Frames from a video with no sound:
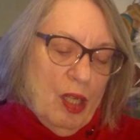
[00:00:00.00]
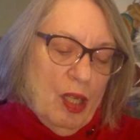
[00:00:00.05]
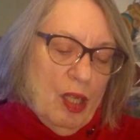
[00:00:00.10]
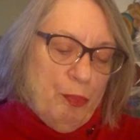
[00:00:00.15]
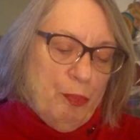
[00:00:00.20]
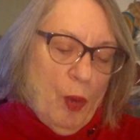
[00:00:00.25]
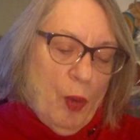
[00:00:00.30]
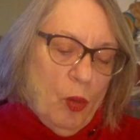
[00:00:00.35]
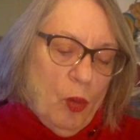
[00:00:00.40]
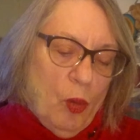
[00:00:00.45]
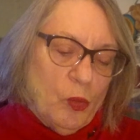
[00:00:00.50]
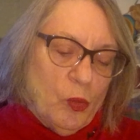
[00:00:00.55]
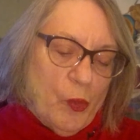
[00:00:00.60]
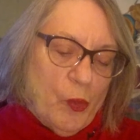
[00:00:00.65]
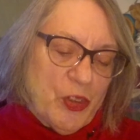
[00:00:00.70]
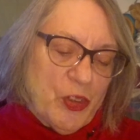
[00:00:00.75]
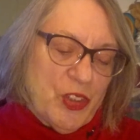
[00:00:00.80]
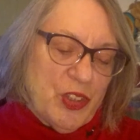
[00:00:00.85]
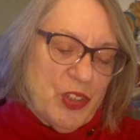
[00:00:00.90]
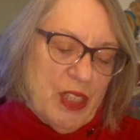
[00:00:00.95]
pole, or
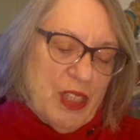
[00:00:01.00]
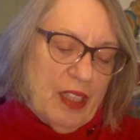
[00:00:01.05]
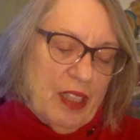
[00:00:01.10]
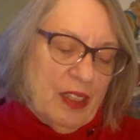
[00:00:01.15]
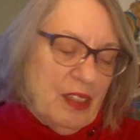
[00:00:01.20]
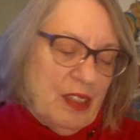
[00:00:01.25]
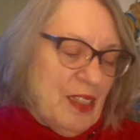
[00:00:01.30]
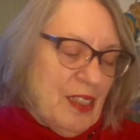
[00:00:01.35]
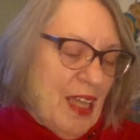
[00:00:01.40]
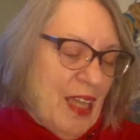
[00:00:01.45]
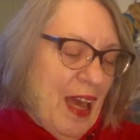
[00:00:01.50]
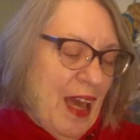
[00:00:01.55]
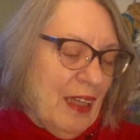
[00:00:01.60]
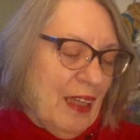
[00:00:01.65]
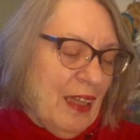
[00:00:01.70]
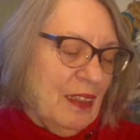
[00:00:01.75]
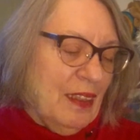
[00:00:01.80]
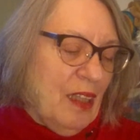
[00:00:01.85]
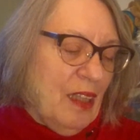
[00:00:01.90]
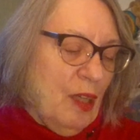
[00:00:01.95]
stick to hang
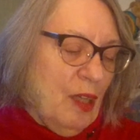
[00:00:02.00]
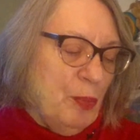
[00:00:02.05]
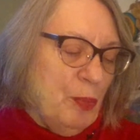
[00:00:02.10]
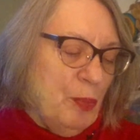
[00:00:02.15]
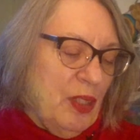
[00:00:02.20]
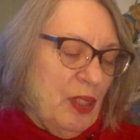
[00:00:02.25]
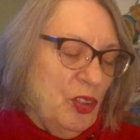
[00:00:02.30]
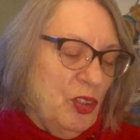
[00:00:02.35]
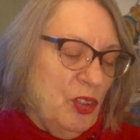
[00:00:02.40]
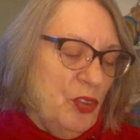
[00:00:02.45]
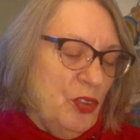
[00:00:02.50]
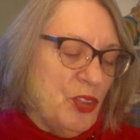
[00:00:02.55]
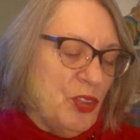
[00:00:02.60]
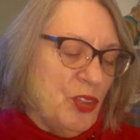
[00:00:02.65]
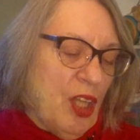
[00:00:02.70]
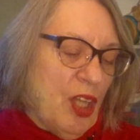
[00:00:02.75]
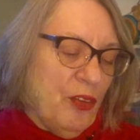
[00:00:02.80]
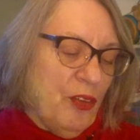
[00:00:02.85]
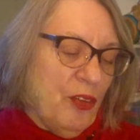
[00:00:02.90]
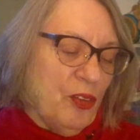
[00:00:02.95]
it up. Use
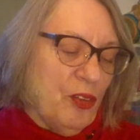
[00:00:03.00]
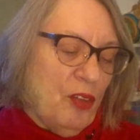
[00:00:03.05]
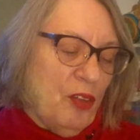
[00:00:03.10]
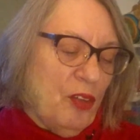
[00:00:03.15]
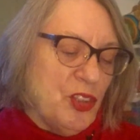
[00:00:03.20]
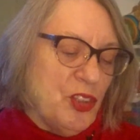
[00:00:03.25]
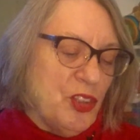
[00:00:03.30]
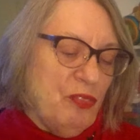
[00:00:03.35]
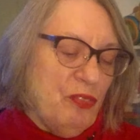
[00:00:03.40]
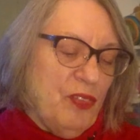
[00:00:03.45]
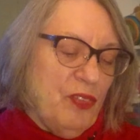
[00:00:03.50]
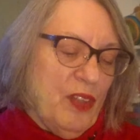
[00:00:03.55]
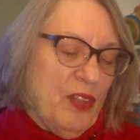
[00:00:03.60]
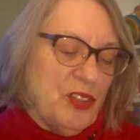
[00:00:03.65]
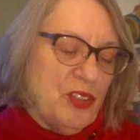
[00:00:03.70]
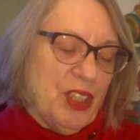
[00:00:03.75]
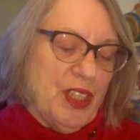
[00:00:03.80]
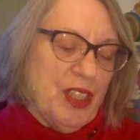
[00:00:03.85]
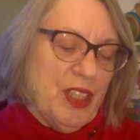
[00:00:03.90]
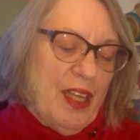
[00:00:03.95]
other colors of felt
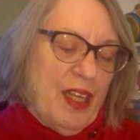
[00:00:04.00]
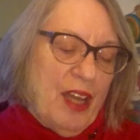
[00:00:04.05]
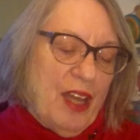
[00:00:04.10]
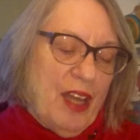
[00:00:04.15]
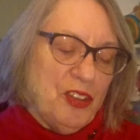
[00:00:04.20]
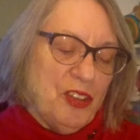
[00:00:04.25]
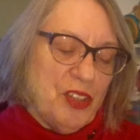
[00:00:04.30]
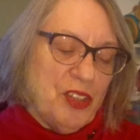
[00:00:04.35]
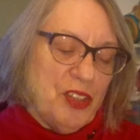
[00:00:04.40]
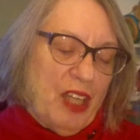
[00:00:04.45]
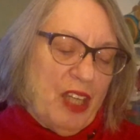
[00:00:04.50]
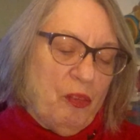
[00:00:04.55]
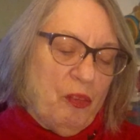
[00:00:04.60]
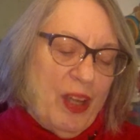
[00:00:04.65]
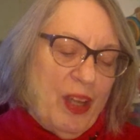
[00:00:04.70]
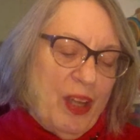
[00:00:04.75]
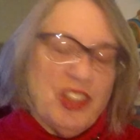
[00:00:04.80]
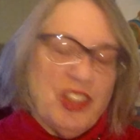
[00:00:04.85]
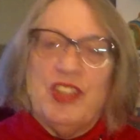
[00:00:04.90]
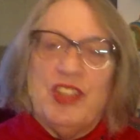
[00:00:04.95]
to cut out your
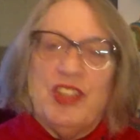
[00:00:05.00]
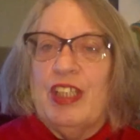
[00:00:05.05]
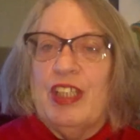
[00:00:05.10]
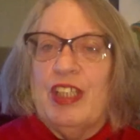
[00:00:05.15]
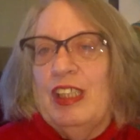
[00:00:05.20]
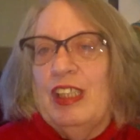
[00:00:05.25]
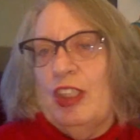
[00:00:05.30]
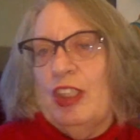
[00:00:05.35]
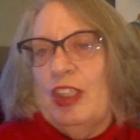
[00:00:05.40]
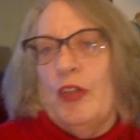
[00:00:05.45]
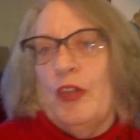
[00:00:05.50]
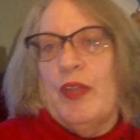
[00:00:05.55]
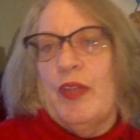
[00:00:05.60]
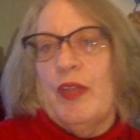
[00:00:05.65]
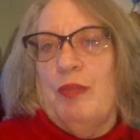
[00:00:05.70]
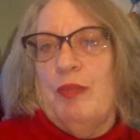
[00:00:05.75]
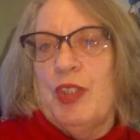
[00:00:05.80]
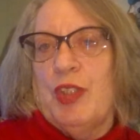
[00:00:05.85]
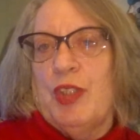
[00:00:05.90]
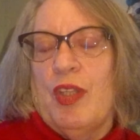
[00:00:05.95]
decorations and glue
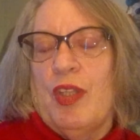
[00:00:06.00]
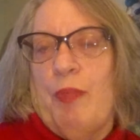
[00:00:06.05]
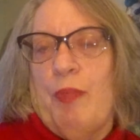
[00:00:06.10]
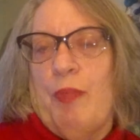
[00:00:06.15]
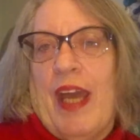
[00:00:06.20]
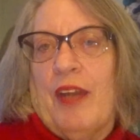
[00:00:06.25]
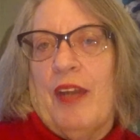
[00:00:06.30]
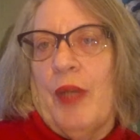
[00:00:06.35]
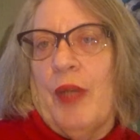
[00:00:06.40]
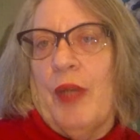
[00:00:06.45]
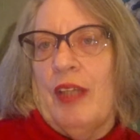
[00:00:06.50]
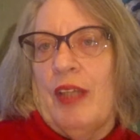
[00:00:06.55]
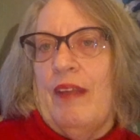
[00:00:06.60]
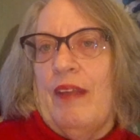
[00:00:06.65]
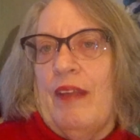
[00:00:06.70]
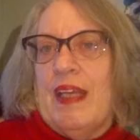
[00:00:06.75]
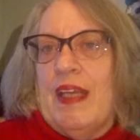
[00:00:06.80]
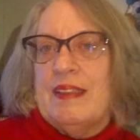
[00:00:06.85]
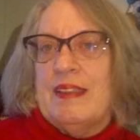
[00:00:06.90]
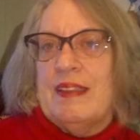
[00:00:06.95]
them to the background, and
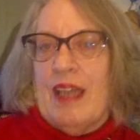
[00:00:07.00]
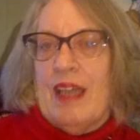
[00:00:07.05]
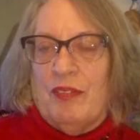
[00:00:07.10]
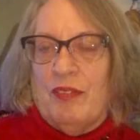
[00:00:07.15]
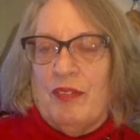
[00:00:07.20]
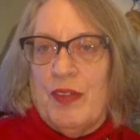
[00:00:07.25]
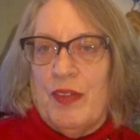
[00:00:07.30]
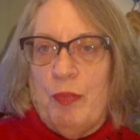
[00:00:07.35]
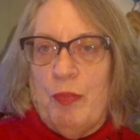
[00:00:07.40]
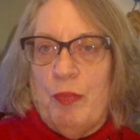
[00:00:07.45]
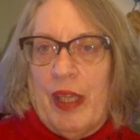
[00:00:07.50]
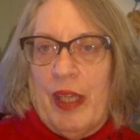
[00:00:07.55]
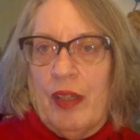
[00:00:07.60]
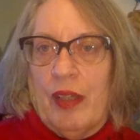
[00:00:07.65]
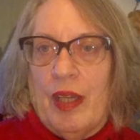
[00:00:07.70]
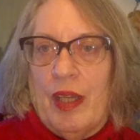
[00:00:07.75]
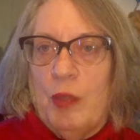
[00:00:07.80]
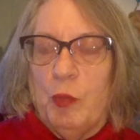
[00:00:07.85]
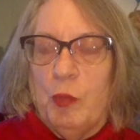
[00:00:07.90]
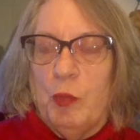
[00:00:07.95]
that's Alpha and Omega.
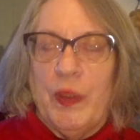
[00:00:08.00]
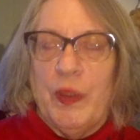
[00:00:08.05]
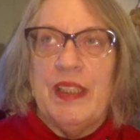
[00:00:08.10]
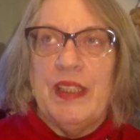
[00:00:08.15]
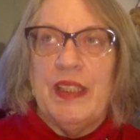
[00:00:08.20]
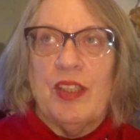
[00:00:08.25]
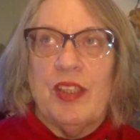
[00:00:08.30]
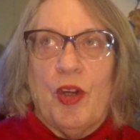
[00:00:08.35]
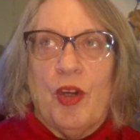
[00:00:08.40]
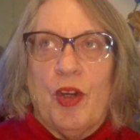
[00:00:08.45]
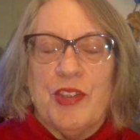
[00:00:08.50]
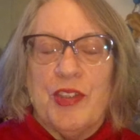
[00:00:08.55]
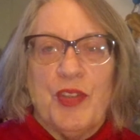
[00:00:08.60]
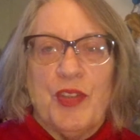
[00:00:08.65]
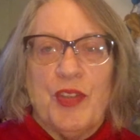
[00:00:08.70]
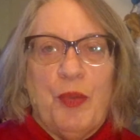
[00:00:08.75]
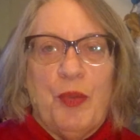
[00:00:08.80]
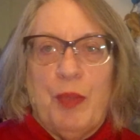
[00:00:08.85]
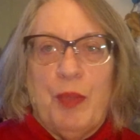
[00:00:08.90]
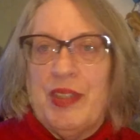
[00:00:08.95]
And we did ours
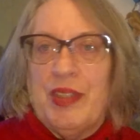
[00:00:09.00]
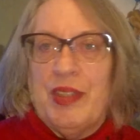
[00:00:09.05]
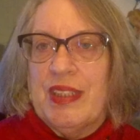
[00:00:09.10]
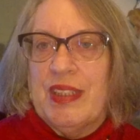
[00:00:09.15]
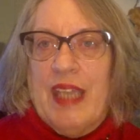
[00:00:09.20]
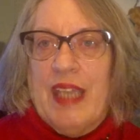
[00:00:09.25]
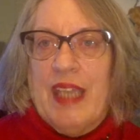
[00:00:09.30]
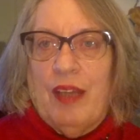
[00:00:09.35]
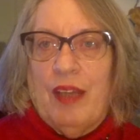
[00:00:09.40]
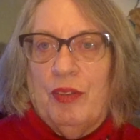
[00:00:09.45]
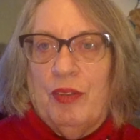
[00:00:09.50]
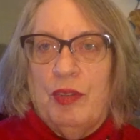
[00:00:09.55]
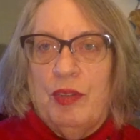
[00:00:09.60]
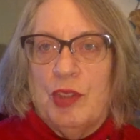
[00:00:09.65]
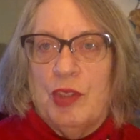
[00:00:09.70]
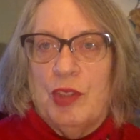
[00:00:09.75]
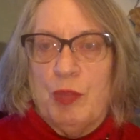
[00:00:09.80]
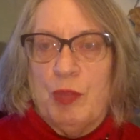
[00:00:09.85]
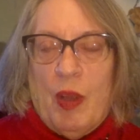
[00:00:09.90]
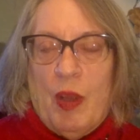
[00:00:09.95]
on a much
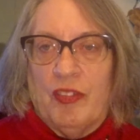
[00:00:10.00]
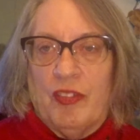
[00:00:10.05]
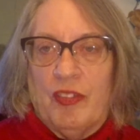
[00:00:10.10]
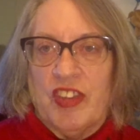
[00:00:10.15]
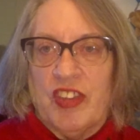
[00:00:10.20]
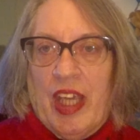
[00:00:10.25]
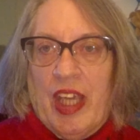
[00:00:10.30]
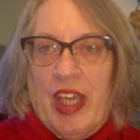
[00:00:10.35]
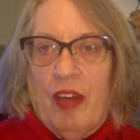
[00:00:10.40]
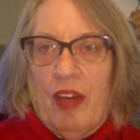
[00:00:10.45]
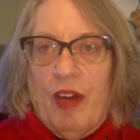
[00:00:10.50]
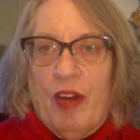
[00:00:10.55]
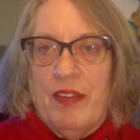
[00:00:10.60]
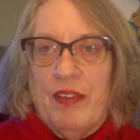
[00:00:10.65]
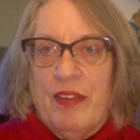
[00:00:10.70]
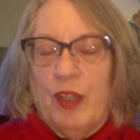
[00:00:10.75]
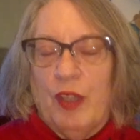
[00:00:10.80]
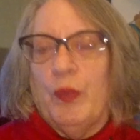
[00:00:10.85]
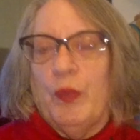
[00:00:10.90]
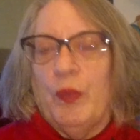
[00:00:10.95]
smaller scale. I
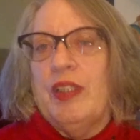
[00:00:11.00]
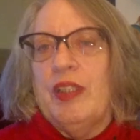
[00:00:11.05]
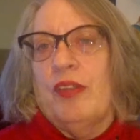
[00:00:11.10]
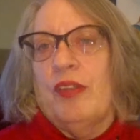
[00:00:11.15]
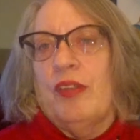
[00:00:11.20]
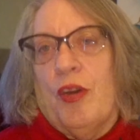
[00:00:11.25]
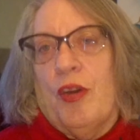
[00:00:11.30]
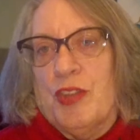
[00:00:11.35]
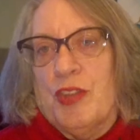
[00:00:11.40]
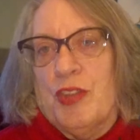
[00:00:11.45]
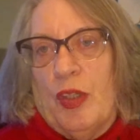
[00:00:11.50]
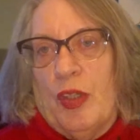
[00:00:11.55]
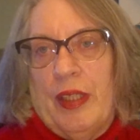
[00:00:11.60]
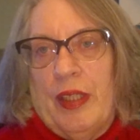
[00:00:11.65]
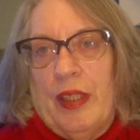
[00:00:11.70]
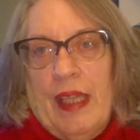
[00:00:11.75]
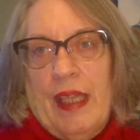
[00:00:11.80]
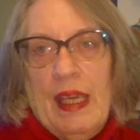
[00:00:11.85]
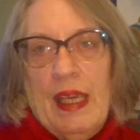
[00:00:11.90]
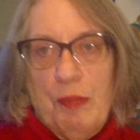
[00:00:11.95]
think we did ours on
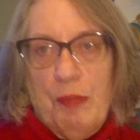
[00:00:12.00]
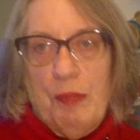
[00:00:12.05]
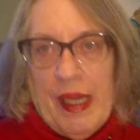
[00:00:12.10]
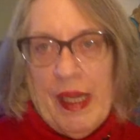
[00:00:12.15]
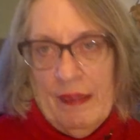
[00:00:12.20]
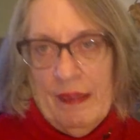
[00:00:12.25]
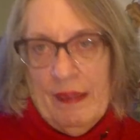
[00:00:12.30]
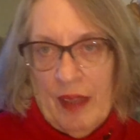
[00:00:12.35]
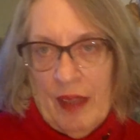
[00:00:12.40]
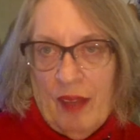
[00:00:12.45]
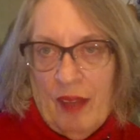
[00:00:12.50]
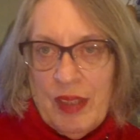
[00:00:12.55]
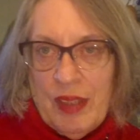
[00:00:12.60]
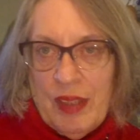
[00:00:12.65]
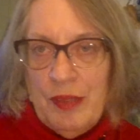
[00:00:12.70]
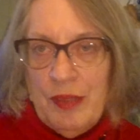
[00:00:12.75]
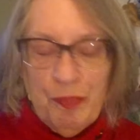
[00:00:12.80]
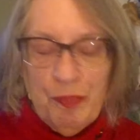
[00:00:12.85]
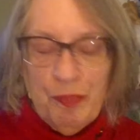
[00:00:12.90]
an 8x11.